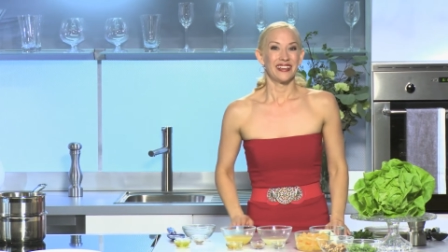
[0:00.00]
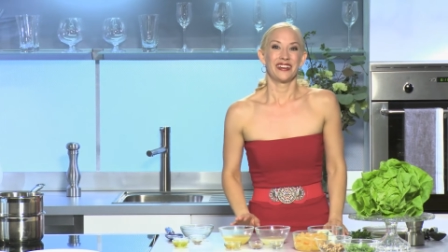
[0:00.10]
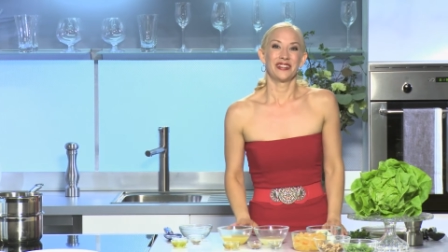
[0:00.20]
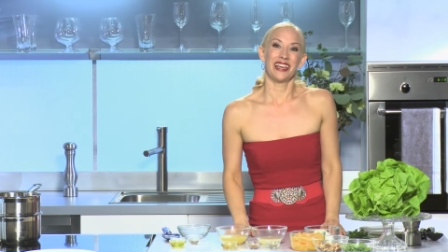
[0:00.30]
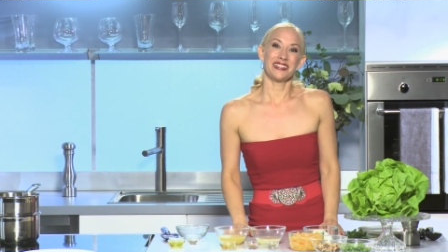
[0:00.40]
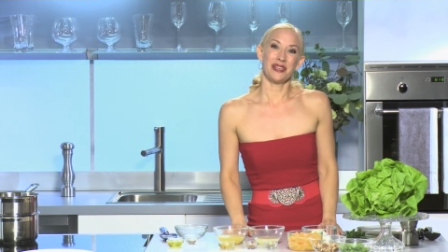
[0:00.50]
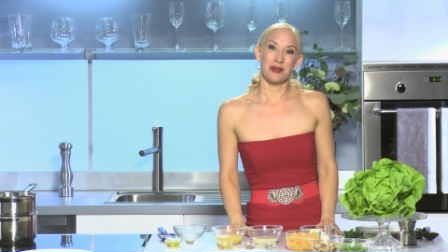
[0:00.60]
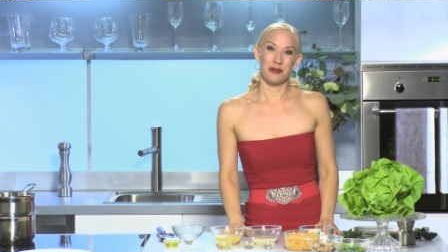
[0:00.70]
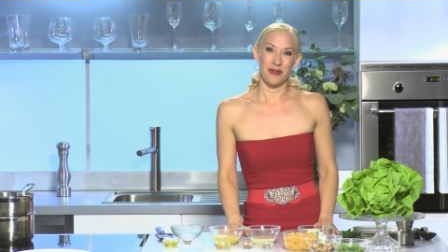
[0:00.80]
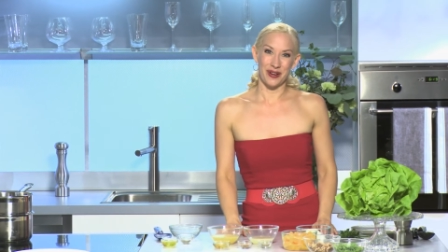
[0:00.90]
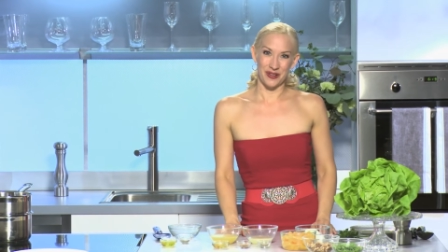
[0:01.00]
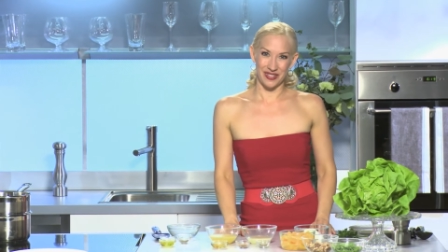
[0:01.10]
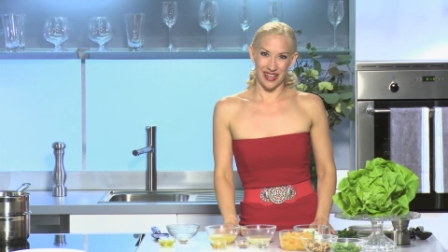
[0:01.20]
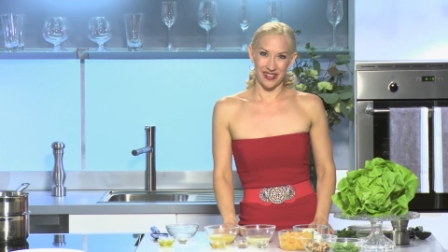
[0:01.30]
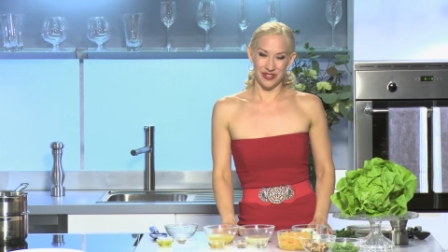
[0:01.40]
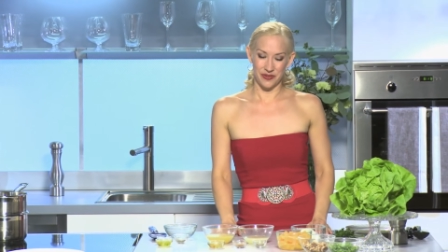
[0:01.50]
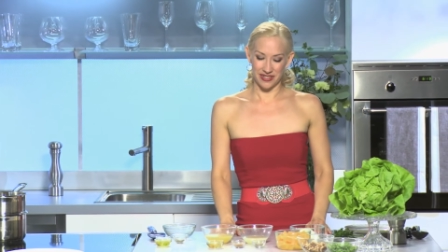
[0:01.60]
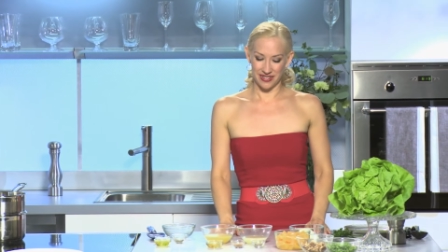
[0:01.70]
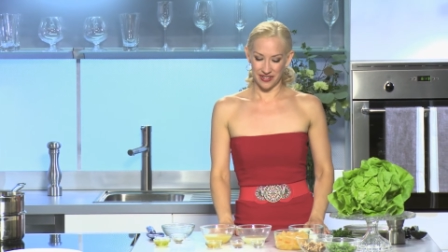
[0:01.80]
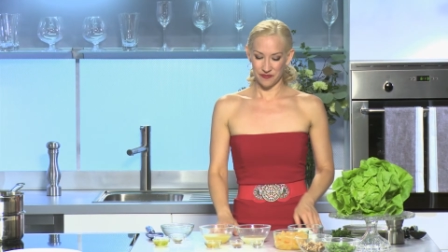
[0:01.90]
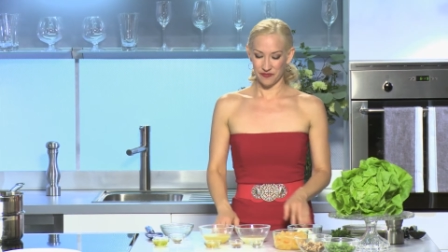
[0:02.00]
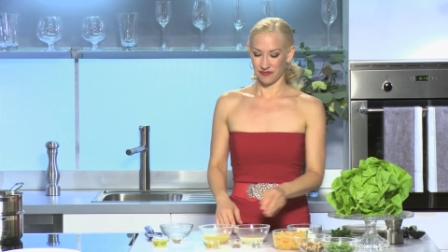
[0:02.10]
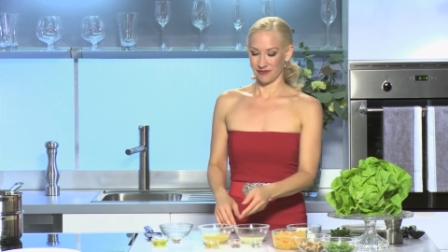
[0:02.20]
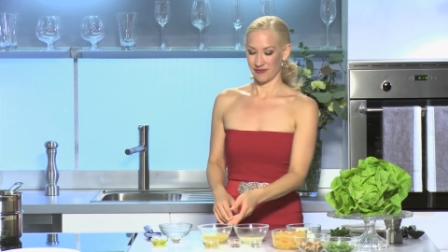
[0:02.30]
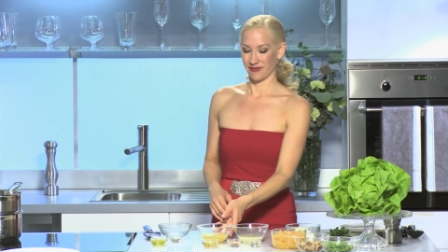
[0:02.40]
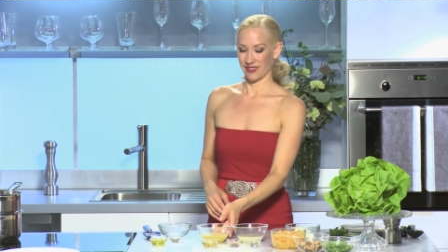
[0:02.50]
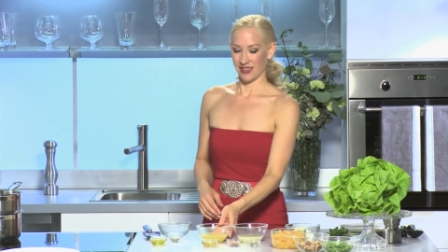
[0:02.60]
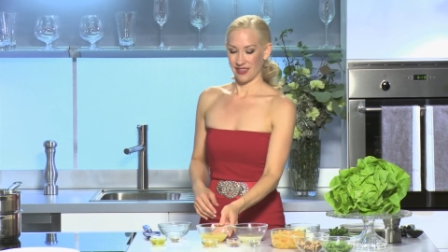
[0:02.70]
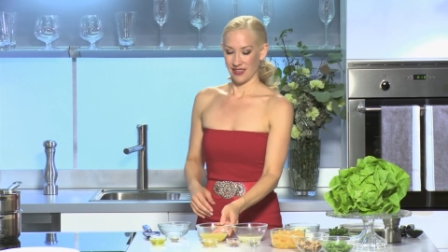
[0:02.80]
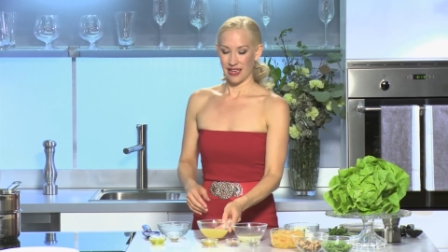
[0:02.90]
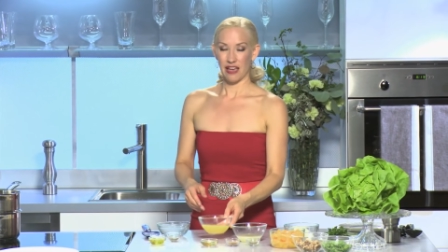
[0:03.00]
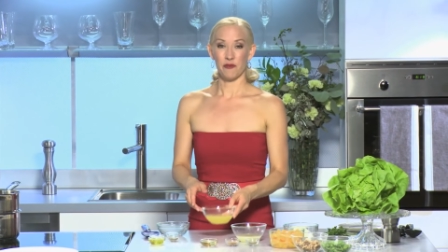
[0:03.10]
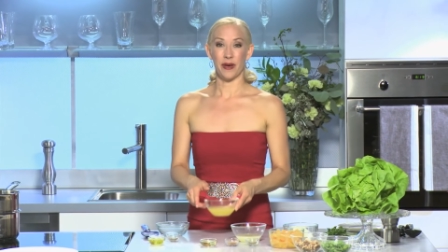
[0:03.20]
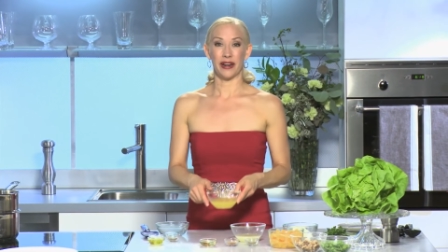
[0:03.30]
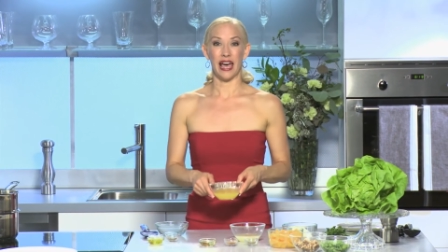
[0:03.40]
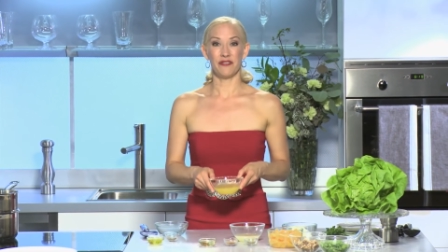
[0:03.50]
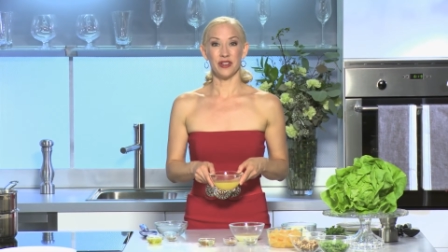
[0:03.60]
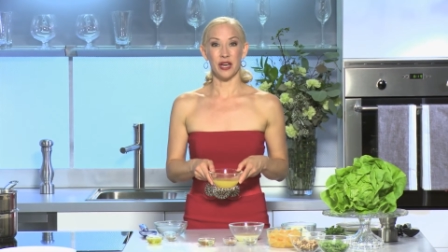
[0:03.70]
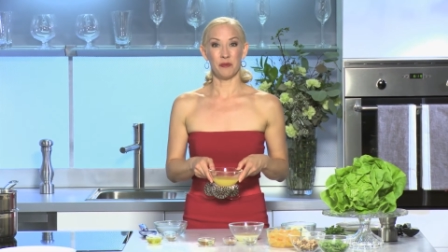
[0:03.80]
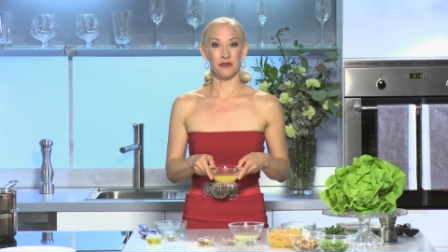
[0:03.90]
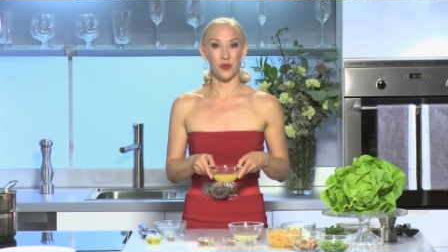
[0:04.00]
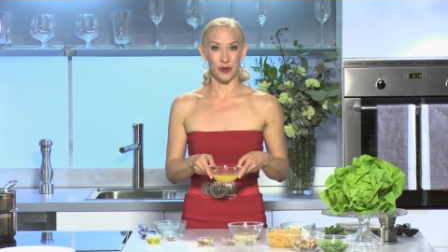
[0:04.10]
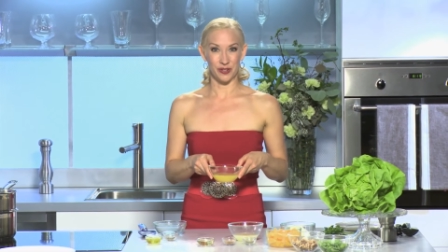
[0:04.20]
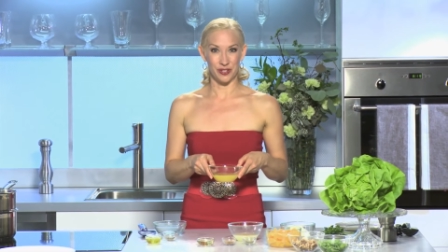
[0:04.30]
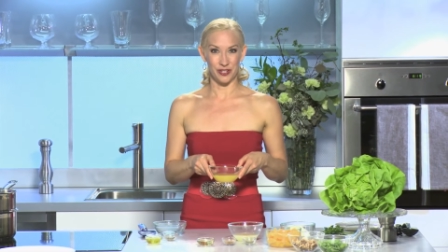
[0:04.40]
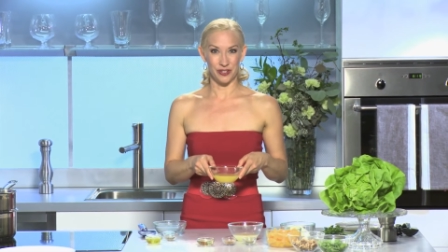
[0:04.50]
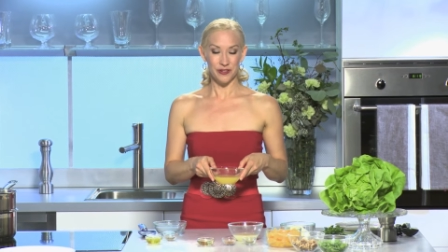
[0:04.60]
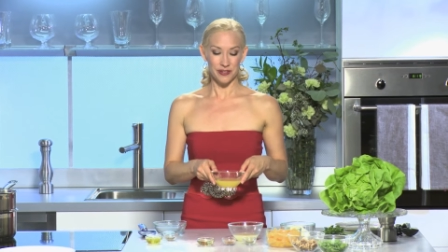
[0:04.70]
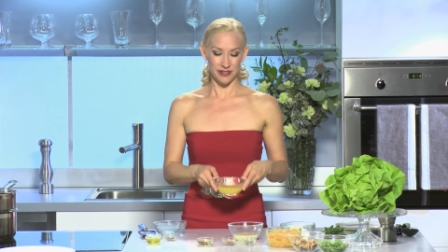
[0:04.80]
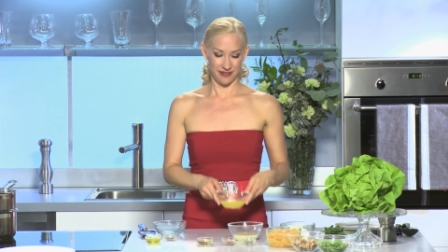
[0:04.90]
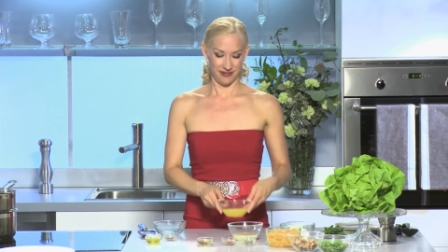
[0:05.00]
Okay, next I'm going to make our salad dressing. I have about 1/2 cup of orange juice,